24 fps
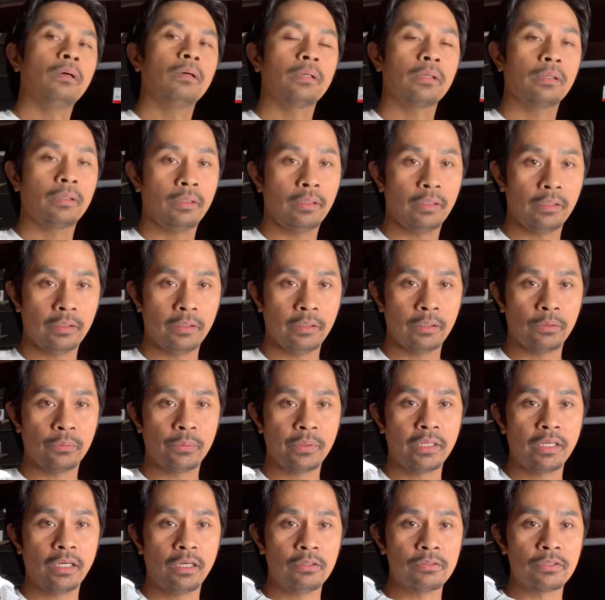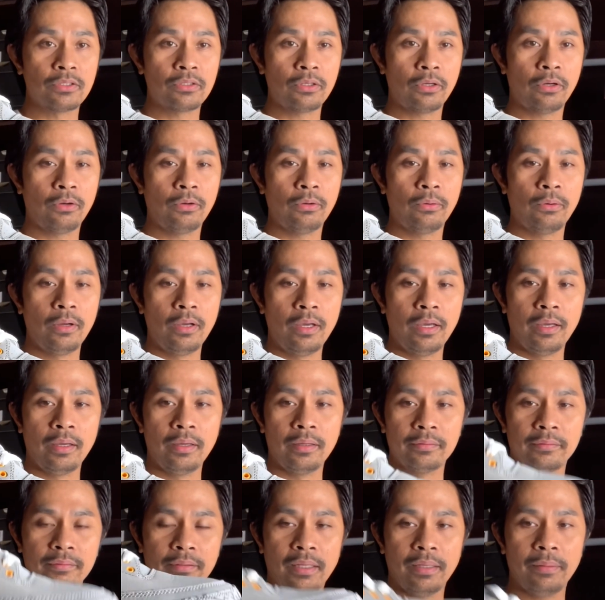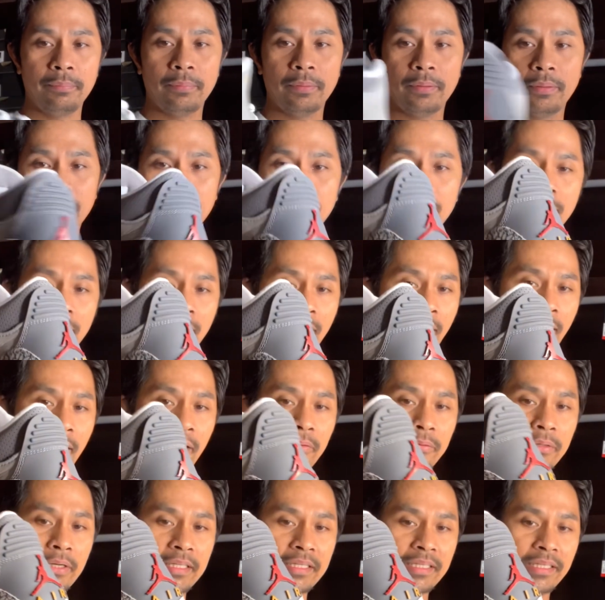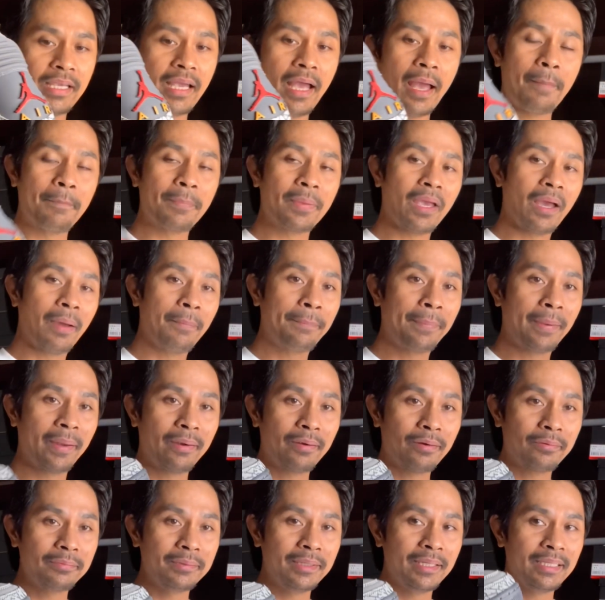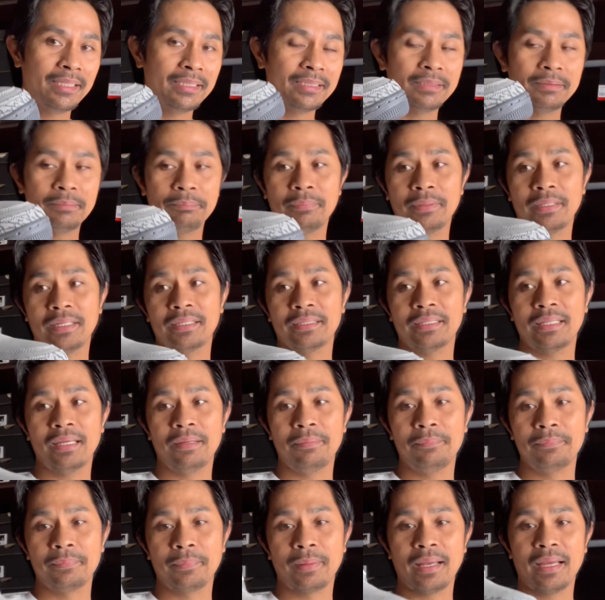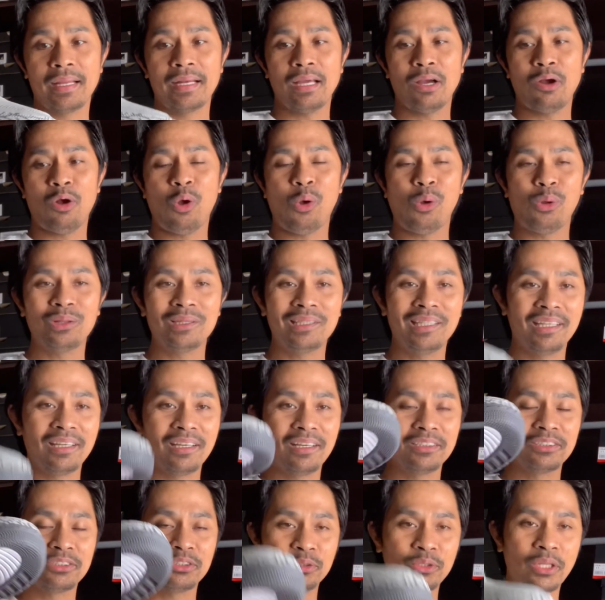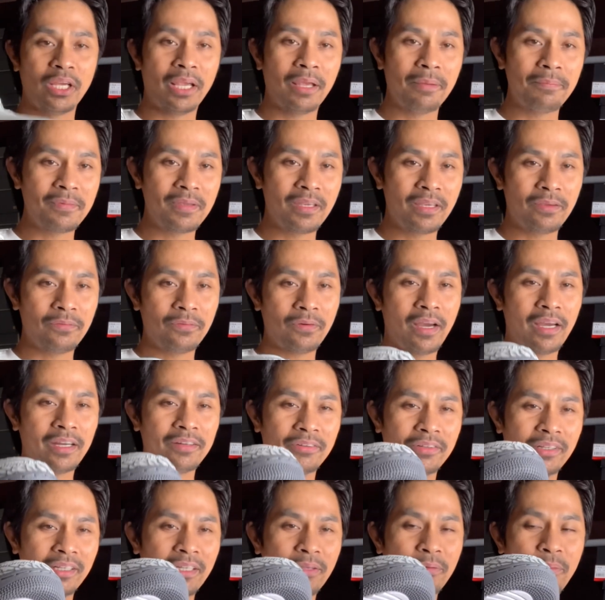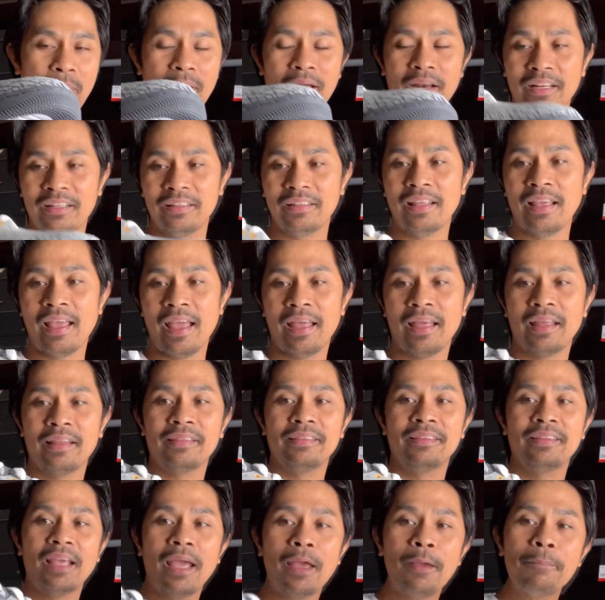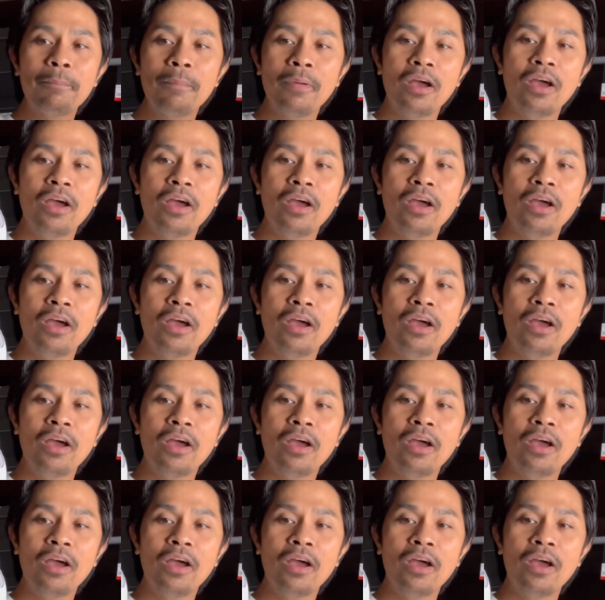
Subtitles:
And here we go. So I already got me a pair of this, but I'm kind of holding on to them if I really wanted them